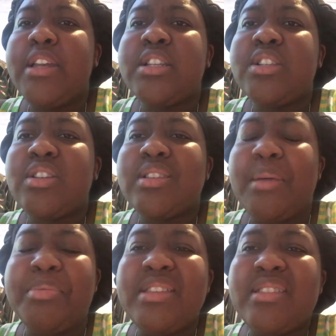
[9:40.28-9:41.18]
just a
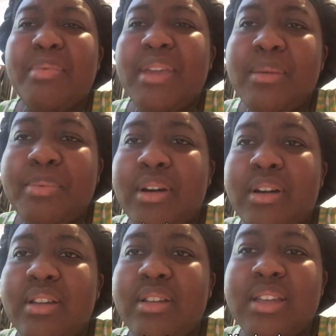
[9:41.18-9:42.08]
piece of paper,
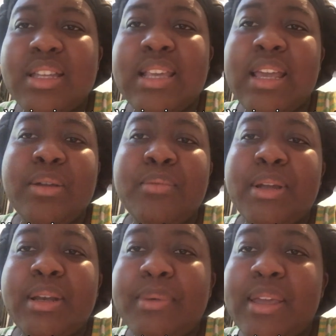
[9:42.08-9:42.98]
you sign on
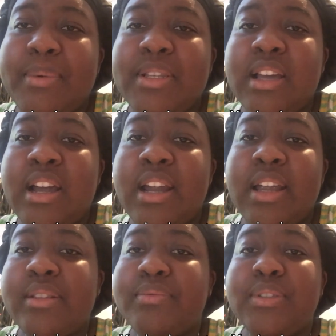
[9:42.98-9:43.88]
the paper, say
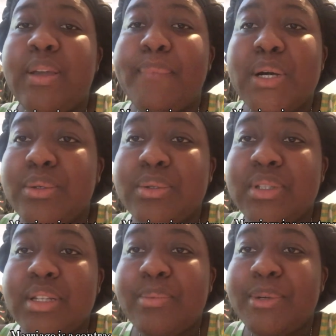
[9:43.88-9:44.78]
alright, you're bound
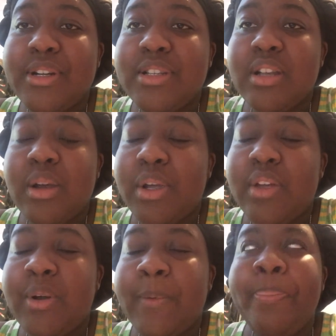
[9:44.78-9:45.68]
to the person or
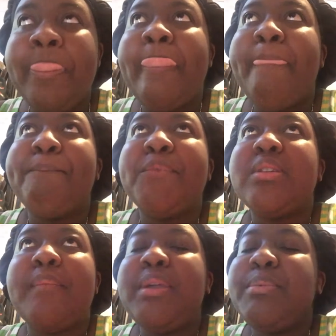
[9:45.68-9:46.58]
whatever.
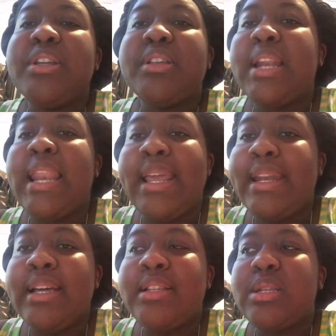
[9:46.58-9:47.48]
Some people don't like
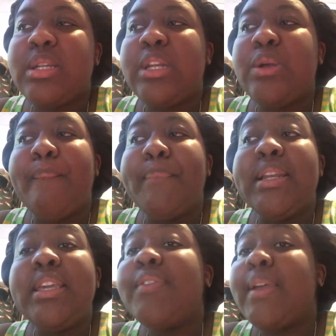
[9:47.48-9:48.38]
that, so they don't
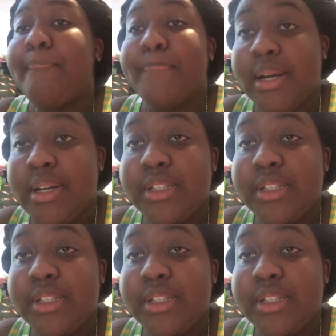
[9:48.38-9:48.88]
believe in marriage,